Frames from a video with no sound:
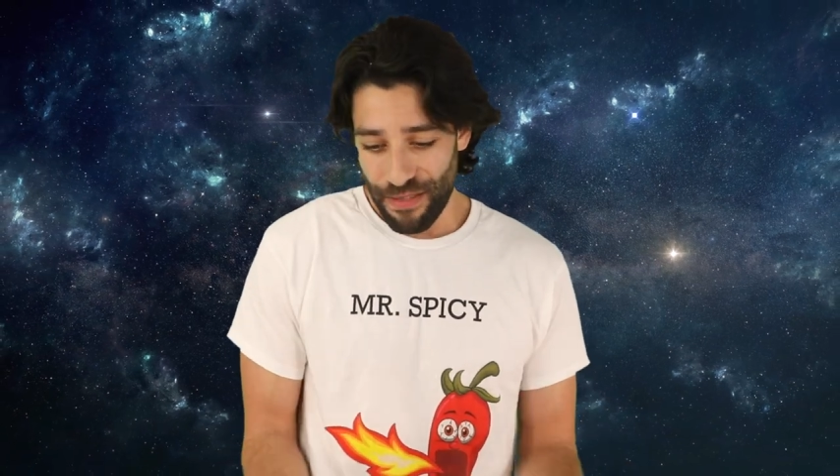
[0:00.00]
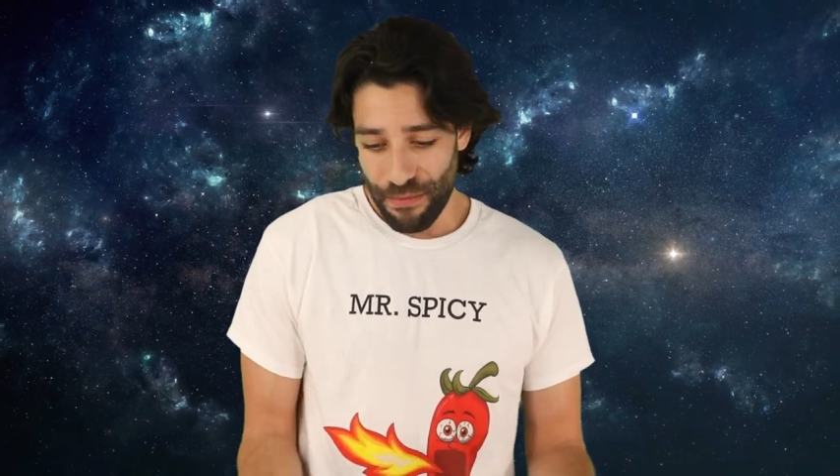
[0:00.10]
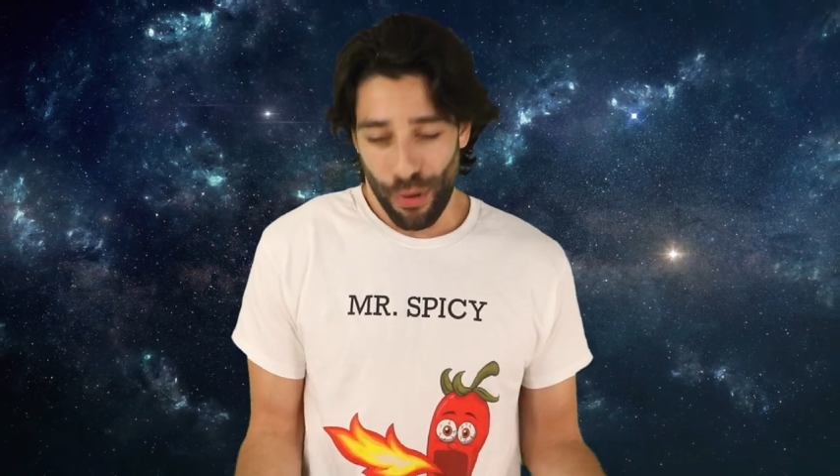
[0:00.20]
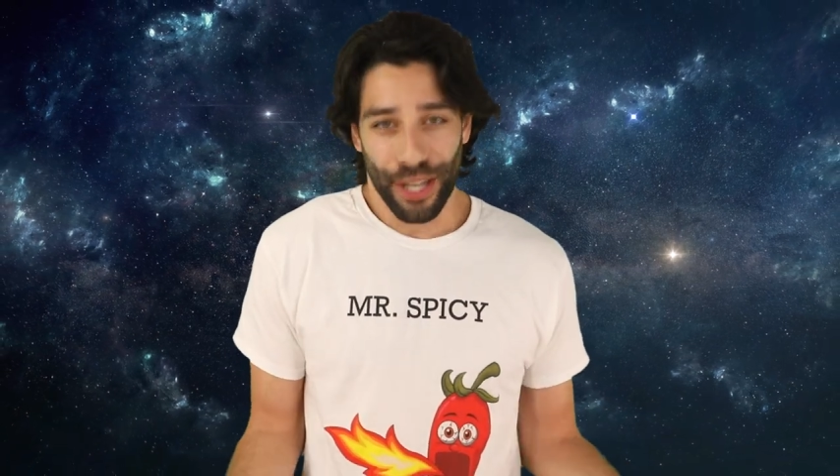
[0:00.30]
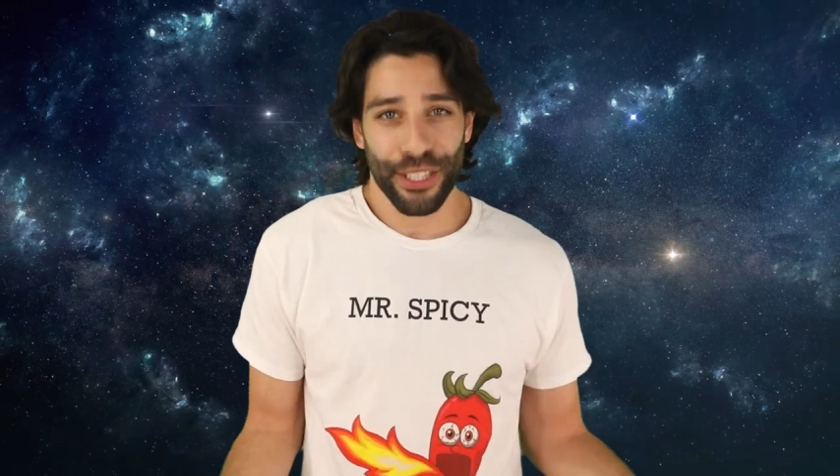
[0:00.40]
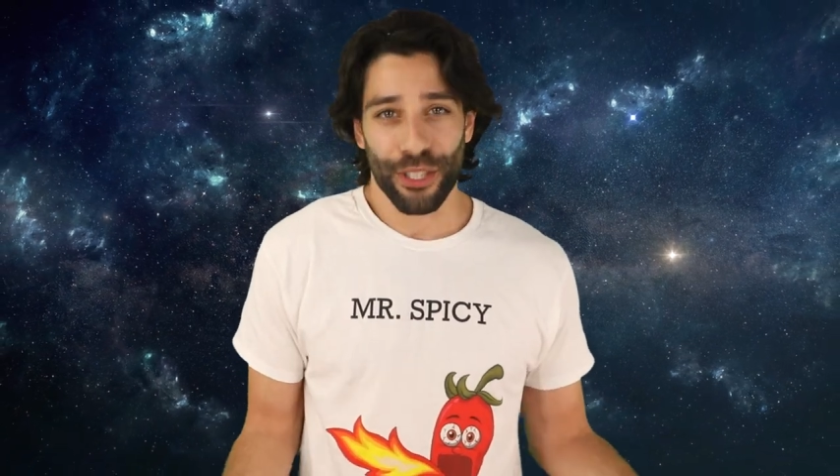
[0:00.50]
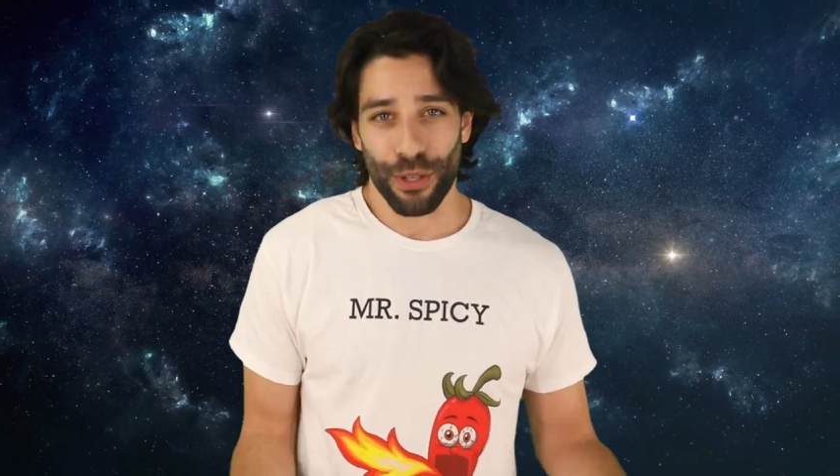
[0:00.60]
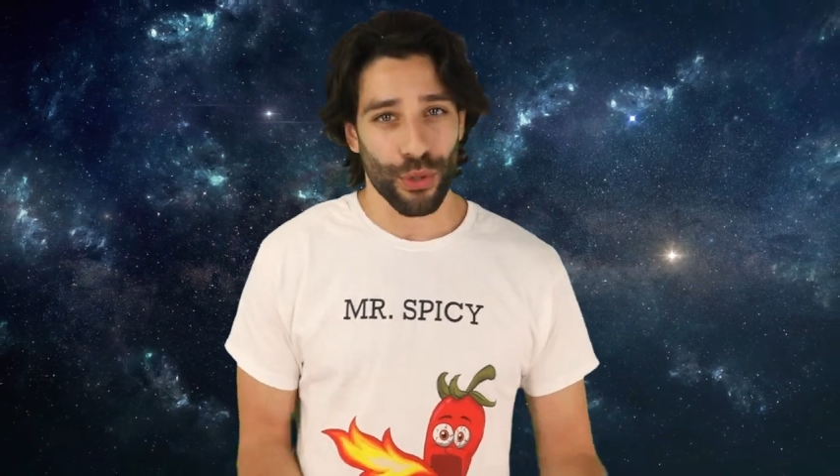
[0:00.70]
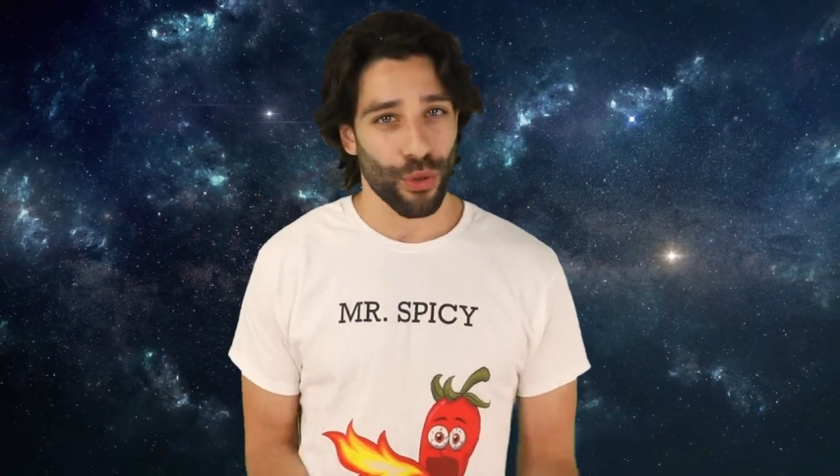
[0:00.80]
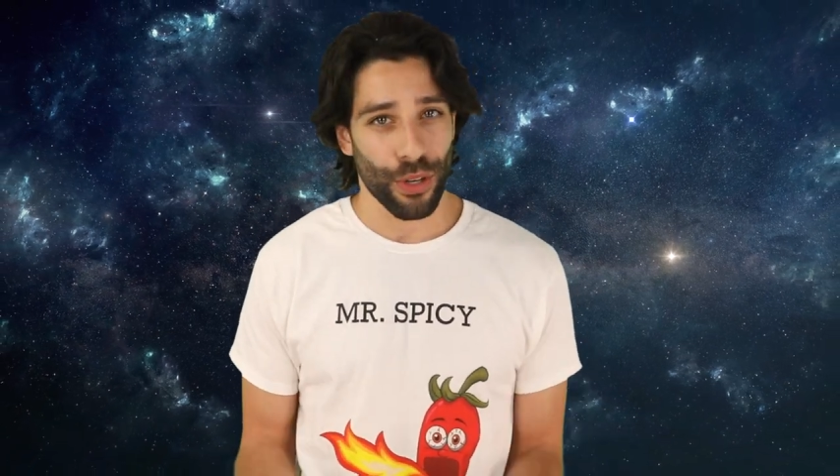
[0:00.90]
monster
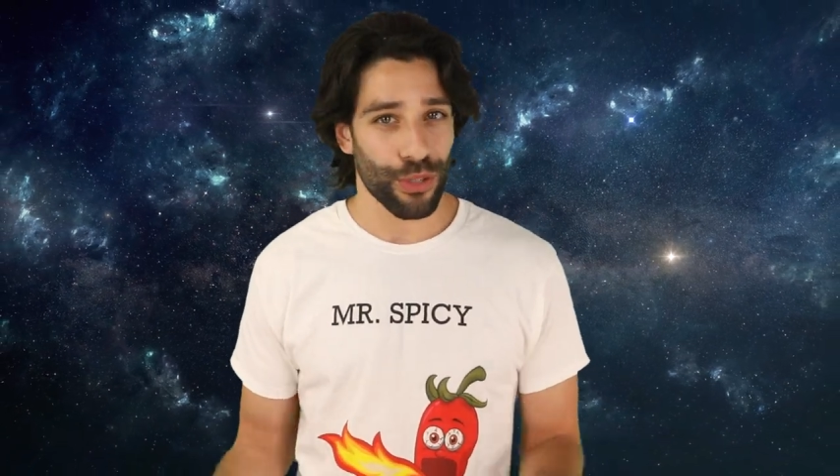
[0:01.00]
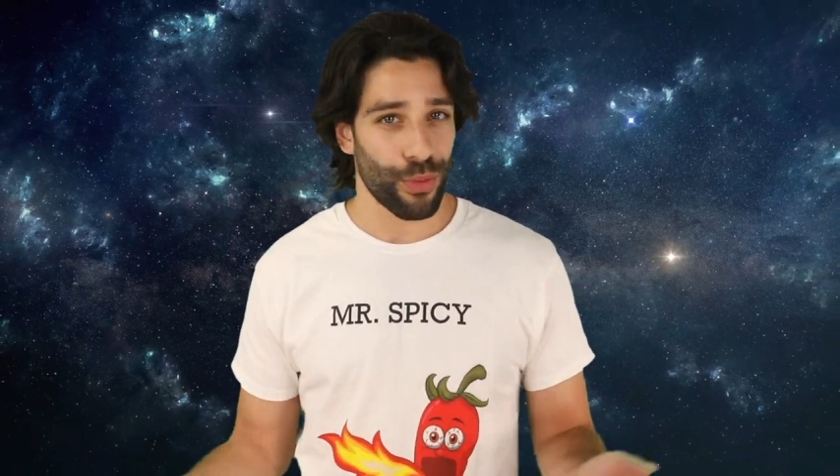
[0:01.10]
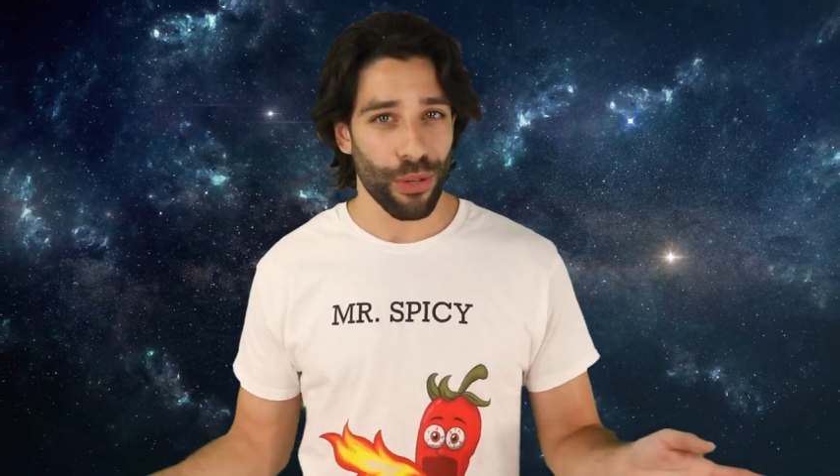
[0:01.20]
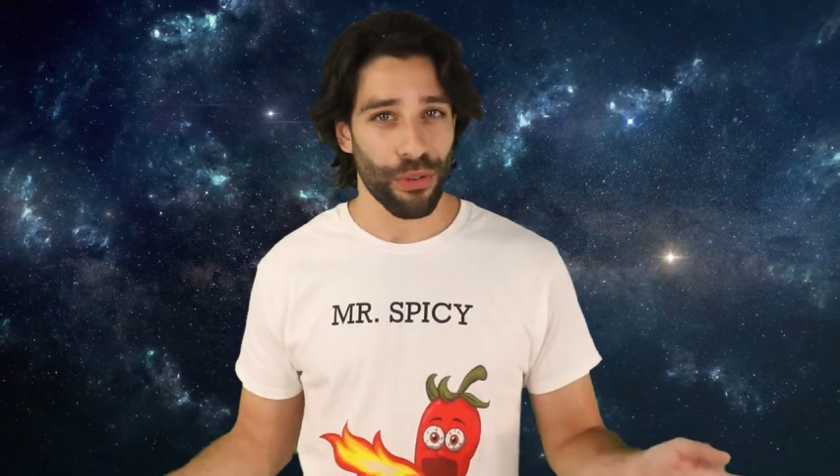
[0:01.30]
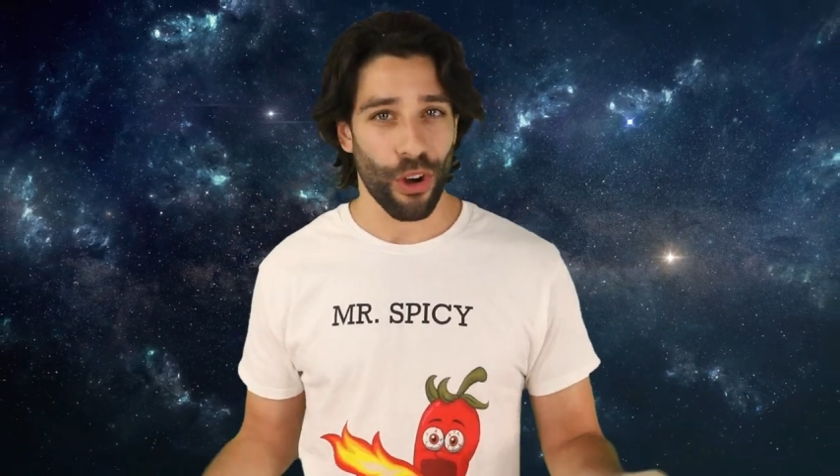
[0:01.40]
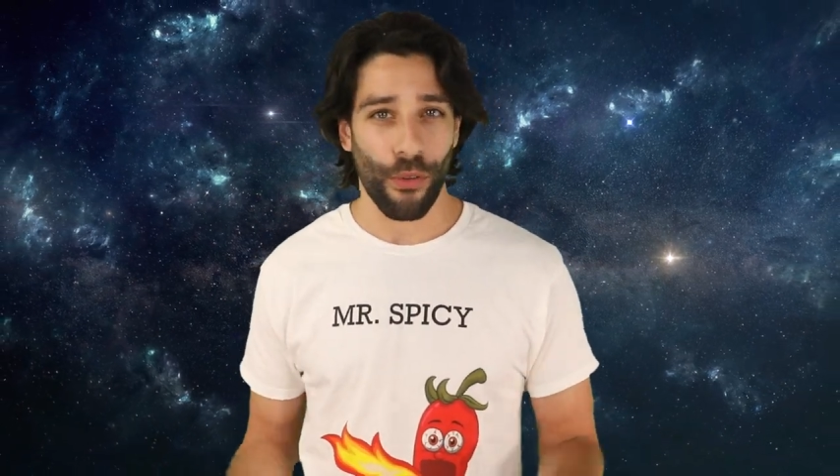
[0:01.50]
of sorts. We don't know